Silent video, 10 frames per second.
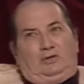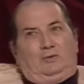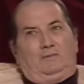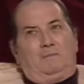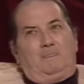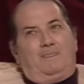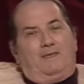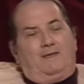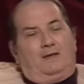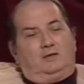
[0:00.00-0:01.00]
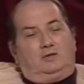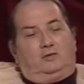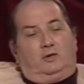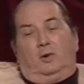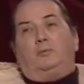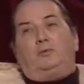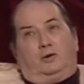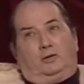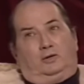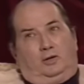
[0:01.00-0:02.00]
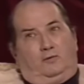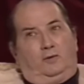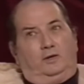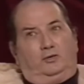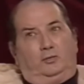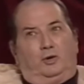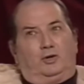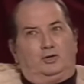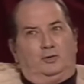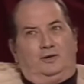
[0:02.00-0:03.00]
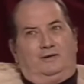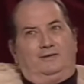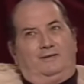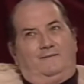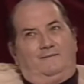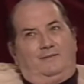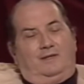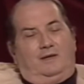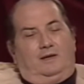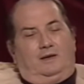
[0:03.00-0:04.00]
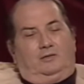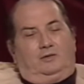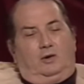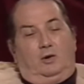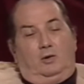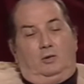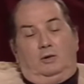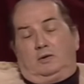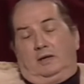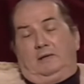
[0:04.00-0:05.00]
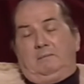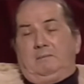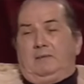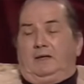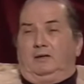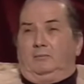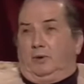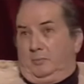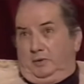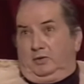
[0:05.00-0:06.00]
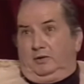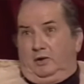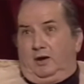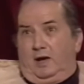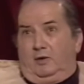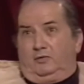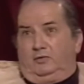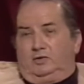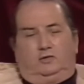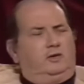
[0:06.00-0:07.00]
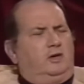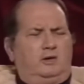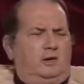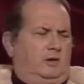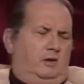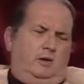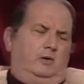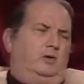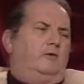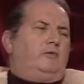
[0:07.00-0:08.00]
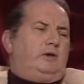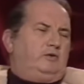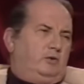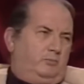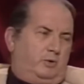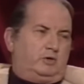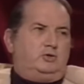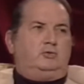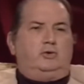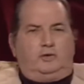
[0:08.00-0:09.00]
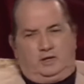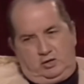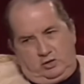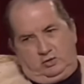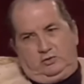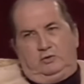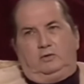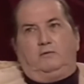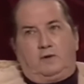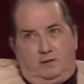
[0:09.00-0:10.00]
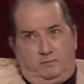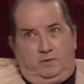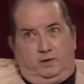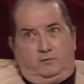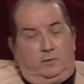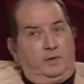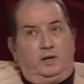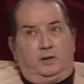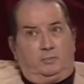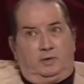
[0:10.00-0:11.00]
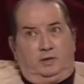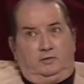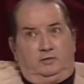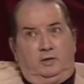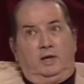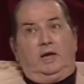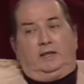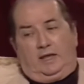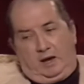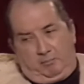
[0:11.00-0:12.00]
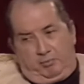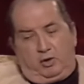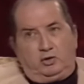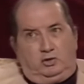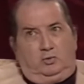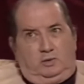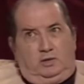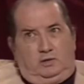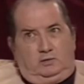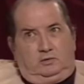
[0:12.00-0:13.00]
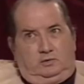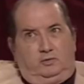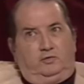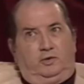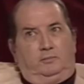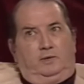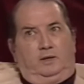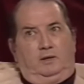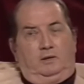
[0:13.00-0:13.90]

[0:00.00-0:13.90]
to?" And she said, "Oh, I'm talking to your friends who brought you here." And I said, "Oh, okay. Brought me to your house?" She said, No. Your friends who brought you to the earth. You've come here from another place, and they have brought you here to do something."